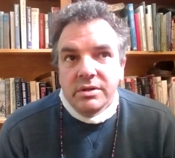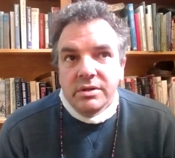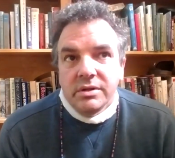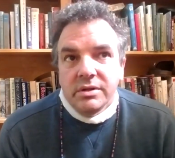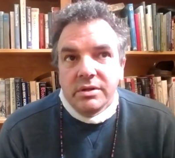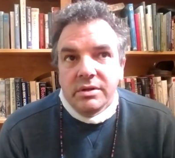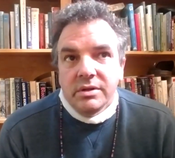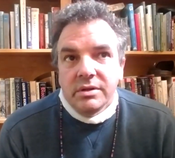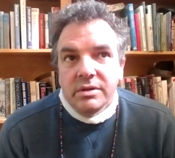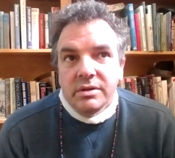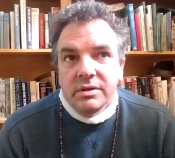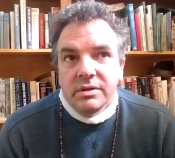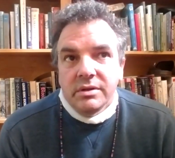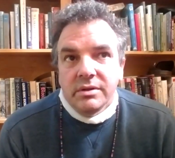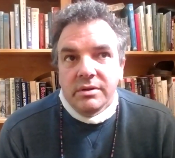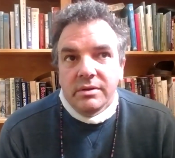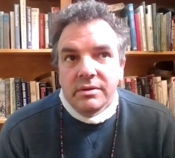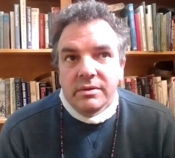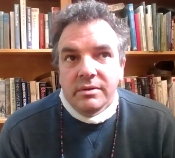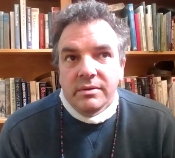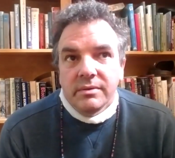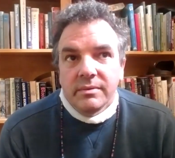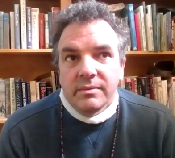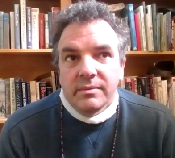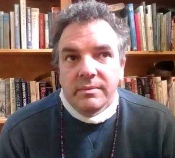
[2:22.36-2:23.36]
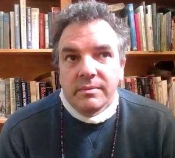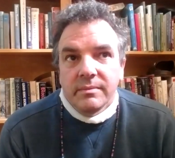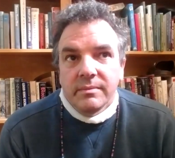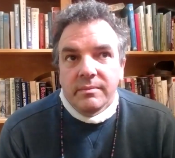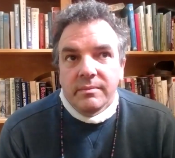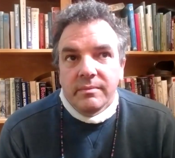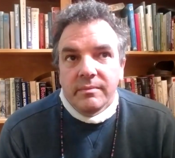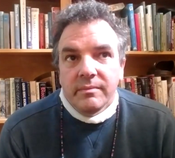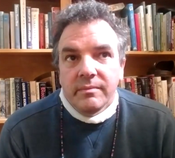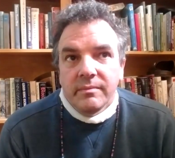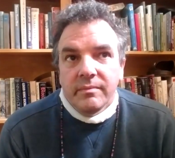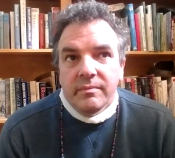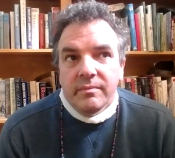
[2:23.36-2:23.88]

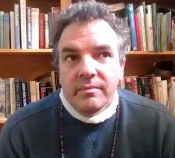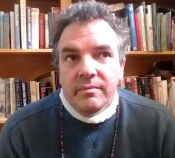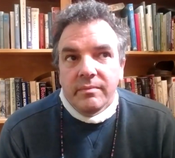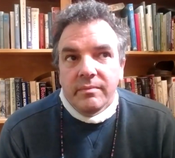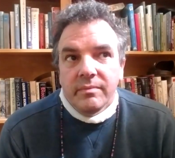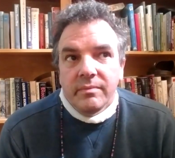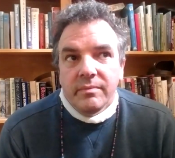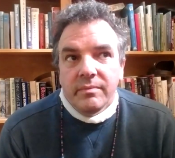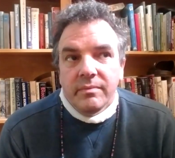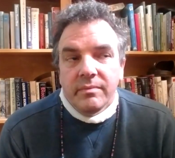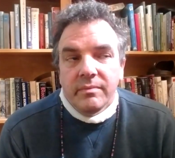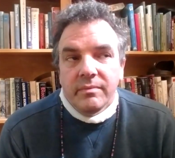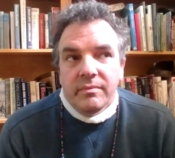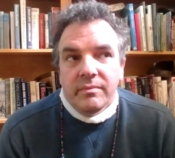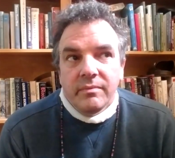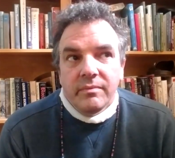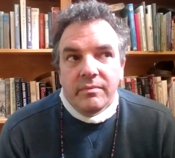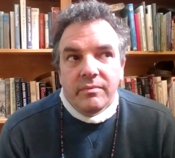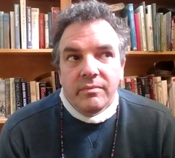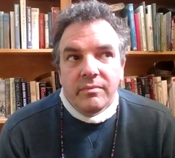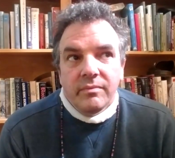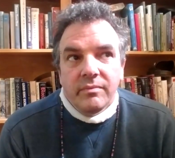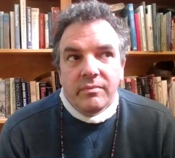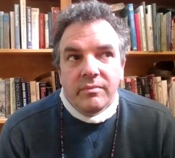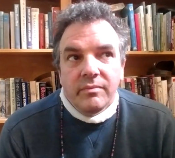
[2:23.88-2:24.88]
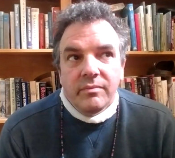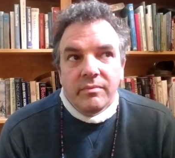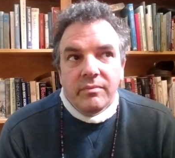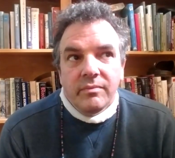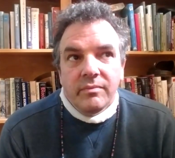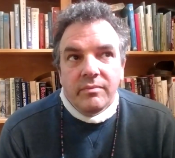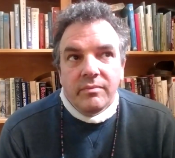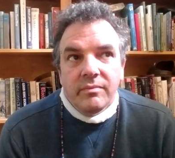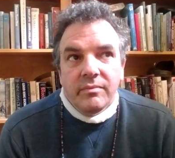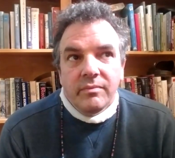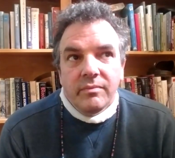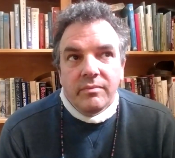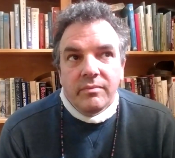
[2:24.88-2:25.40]

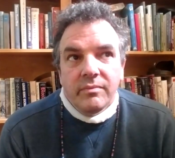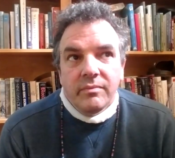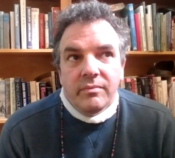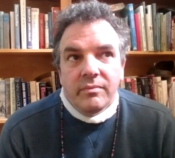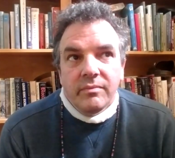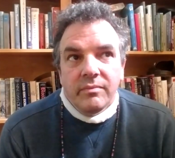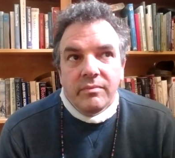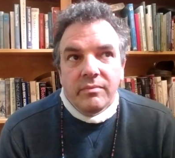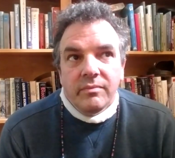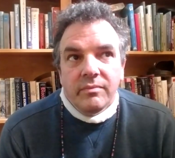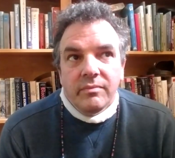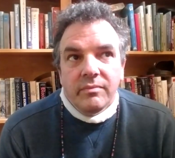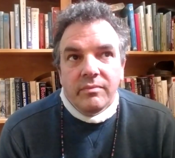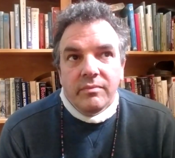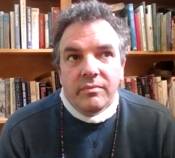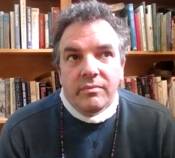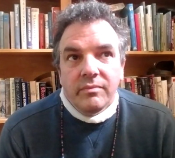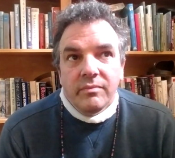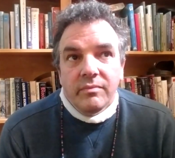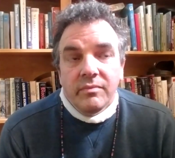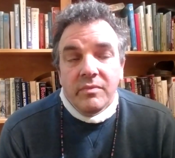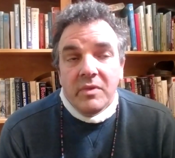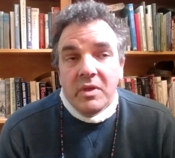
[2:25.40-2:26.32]
Nobody speaks.